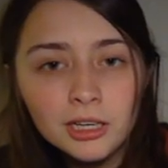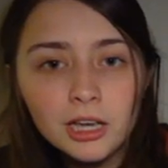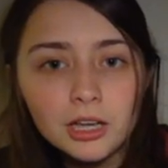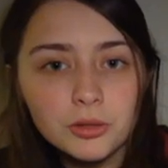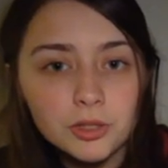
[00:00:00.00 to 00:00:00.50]

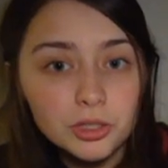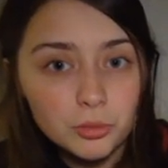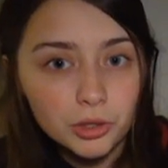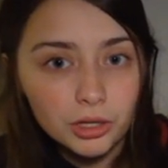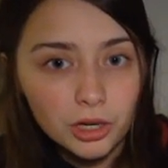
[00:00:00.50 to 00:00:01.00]
and you need to
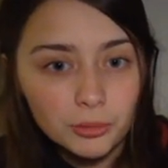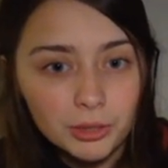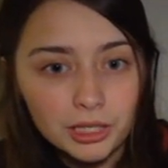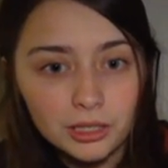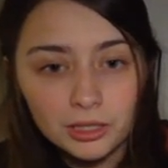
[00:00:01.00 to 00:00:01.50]
work on
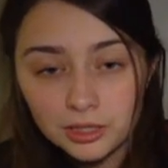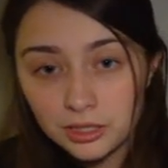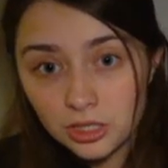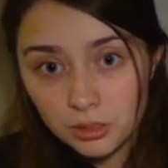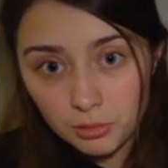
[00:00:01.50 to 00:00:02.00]
making
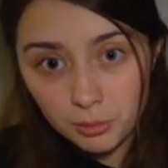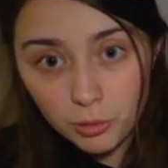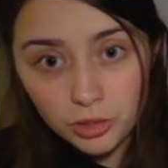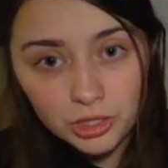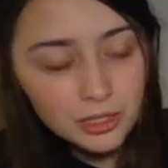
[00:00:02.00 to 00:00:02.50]
consistent
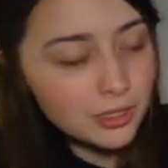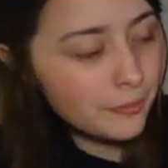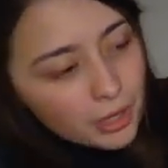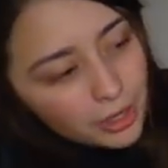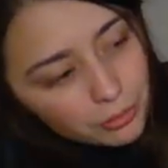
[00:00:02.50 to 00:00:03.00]
proportions.
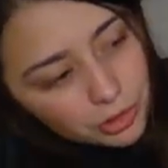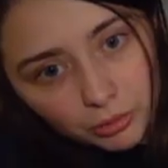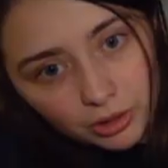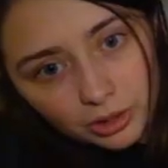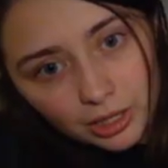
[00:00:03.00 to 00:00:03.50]
I would
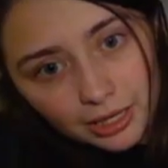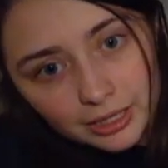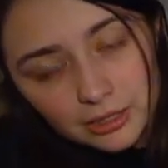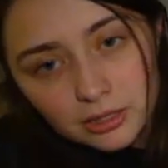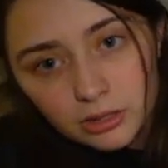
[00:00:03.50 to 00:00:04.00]
run
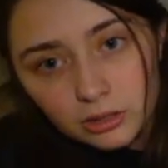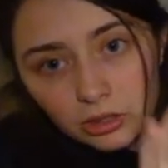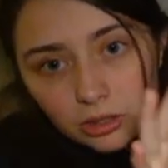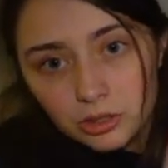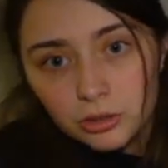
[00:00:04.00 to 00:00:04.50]
lines
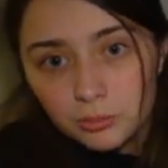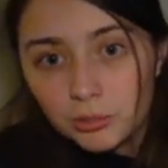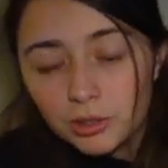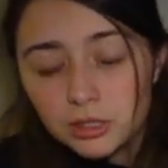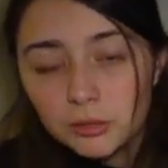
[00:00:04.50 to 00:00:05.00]
along certain
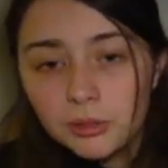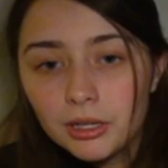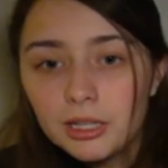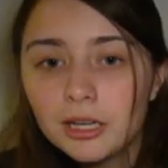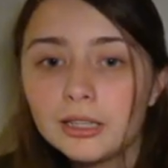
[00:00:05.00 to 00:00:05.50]
parts of the
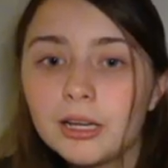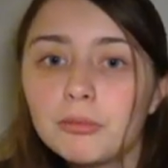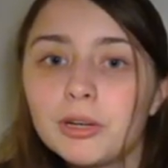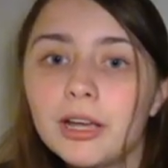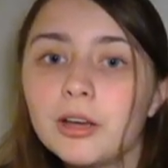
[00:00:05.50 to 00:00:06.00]
body, and that
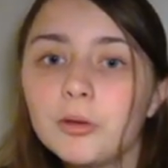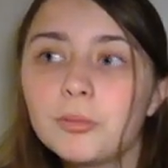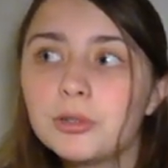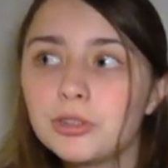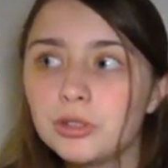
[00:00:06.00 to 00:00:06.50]
would help
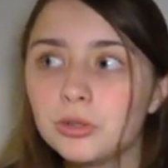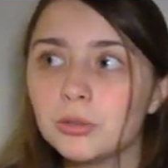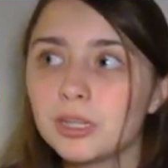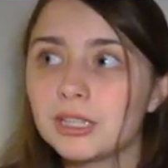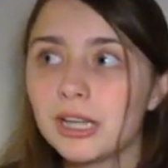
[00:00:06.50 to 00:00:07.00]

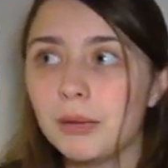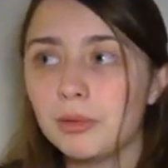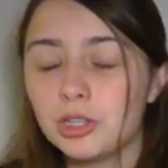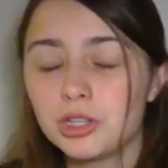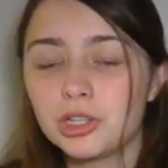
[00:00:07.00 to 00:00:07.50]
to
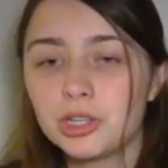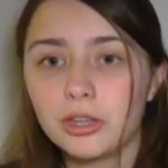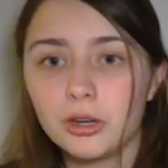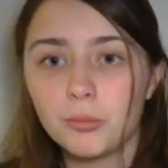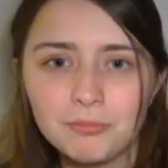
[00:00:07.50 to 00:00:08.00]
establish
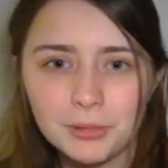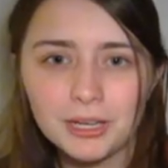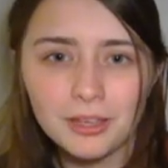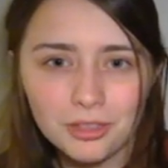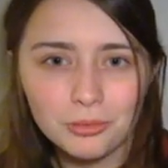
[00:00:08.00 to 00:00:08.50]
their
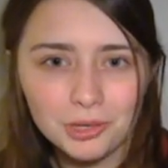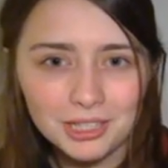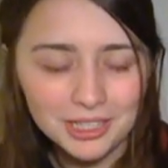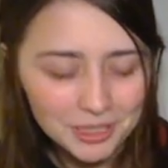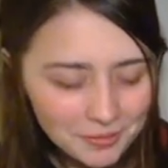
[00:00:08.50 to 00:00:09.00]
being
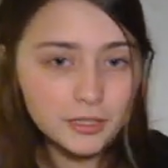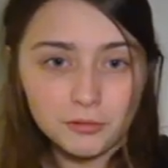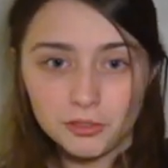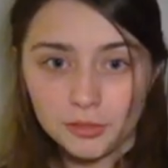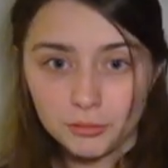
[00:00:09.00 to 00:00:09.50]
3D. Here
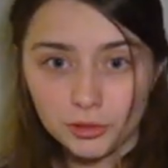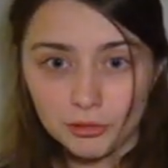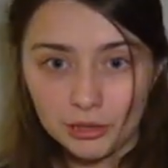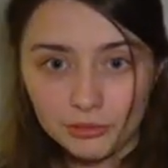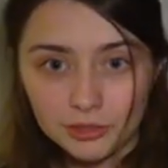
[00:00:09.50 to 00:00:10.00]
is some more
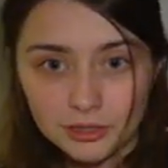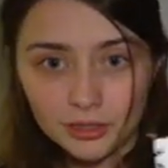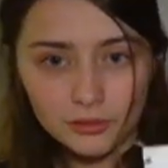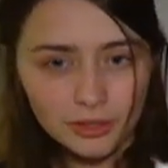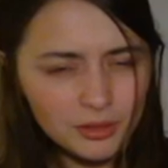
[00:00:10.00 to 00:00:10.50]
reference
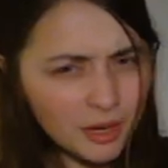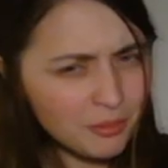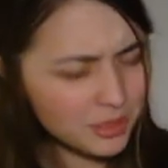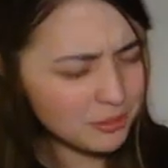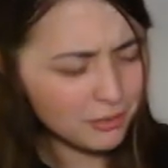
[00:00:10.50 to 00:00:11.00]
stuff done. I'm
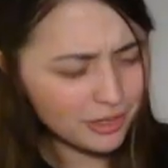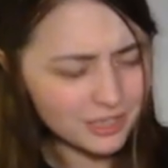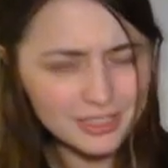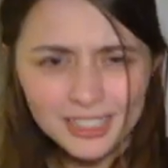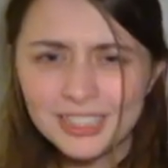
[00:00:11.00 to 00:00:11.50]

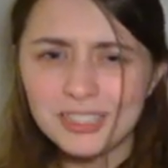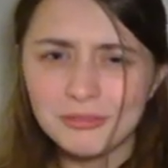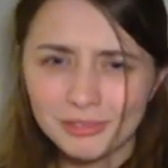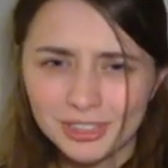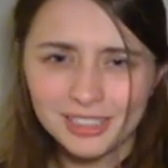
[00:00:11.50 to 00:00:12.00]
surprised. I actually
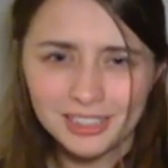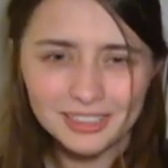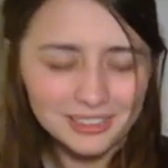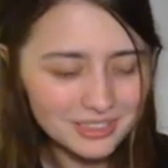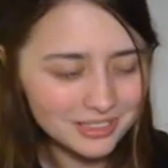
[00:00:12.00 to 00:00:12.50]
really
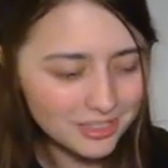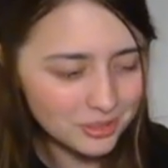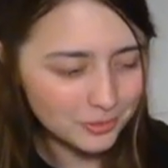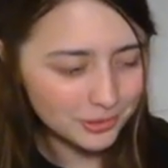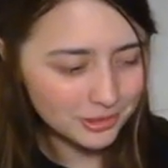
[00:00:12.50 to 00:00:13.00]
like this
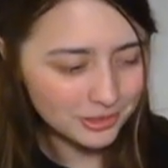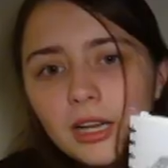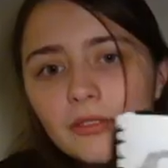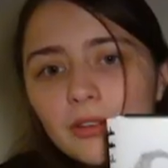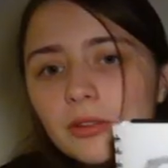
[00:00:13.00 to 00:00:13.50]
sketchbook.
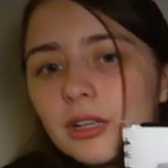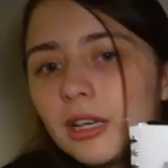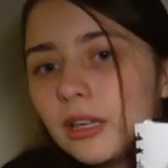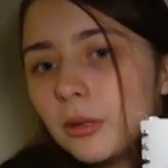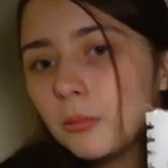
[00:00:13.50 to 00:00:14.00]
I found
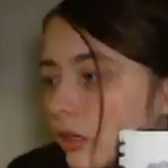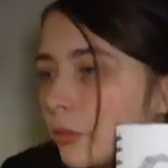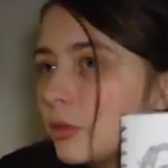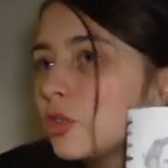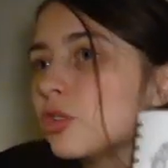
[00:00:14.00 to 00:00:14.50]
a
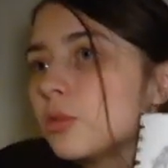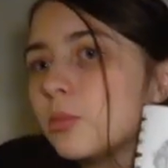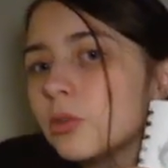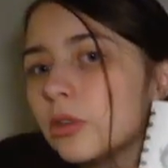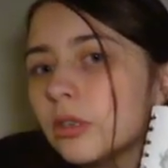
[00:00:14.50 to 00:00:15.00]
Pinterest
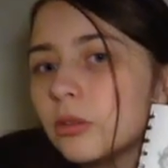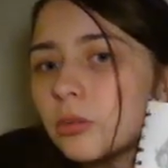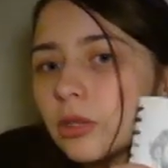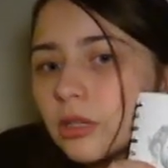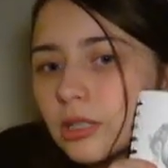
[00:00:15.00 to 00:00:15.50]
board
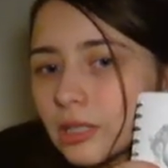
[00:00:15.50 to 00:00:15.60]
with this